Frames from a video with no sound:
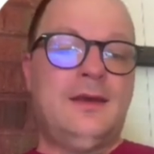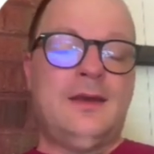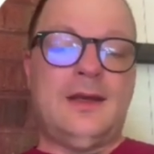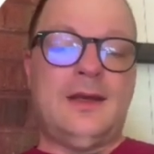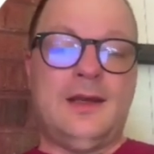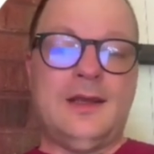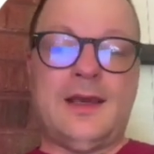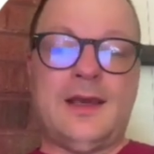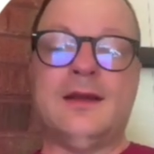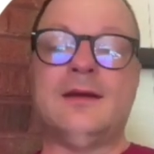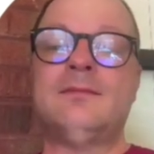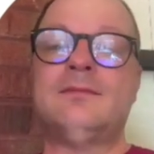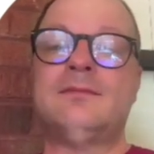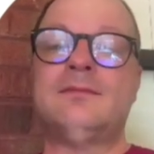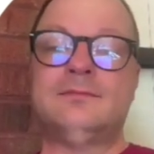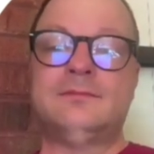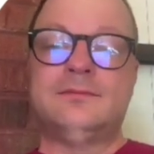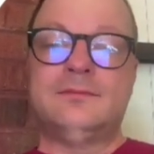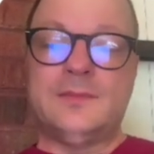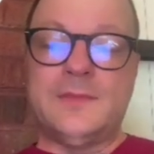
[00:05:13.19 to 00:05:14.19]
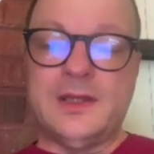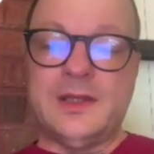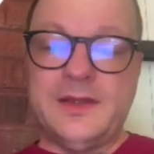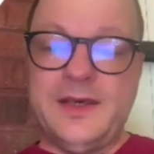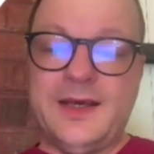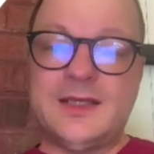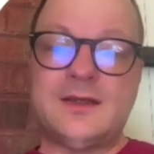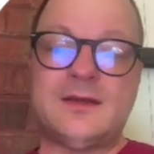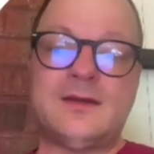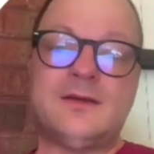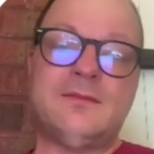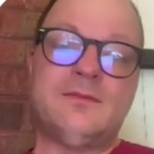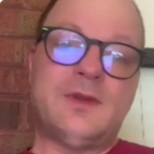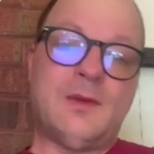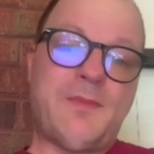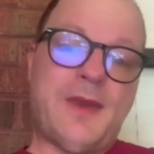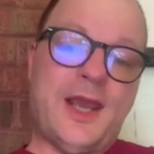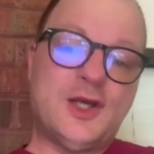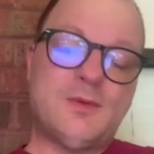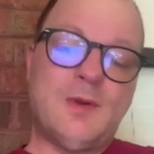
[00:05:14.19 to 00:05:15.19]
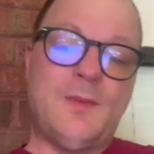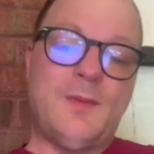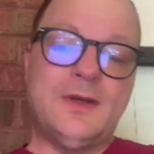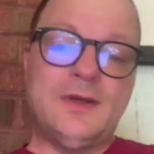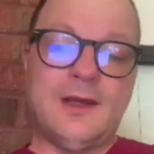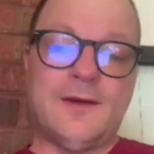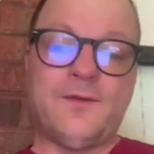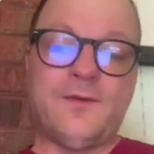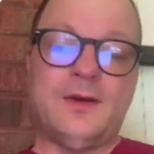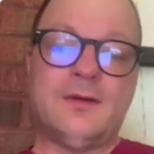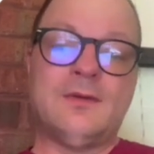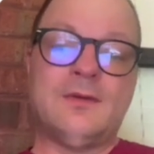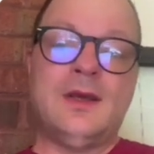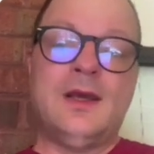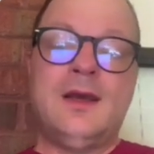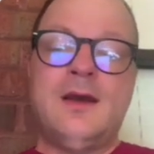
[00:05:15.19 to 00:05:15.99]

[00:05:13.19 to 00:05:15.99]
And again, the page may be different,